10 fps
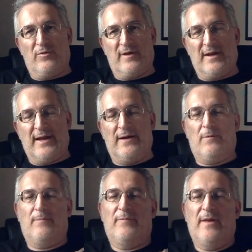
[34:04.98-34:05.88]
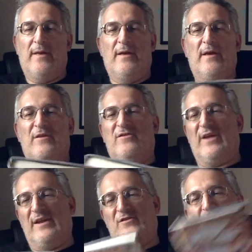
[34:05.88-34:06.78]
The Canal,
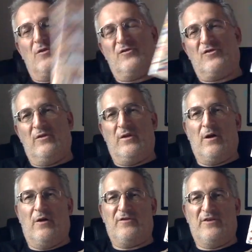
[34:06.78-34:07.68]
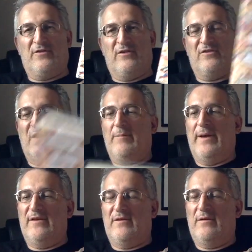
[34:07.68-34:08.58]
Denis Johnson, The Largesse of the Sea
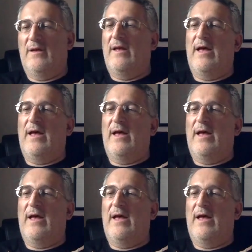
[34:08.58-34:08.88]
Maiden,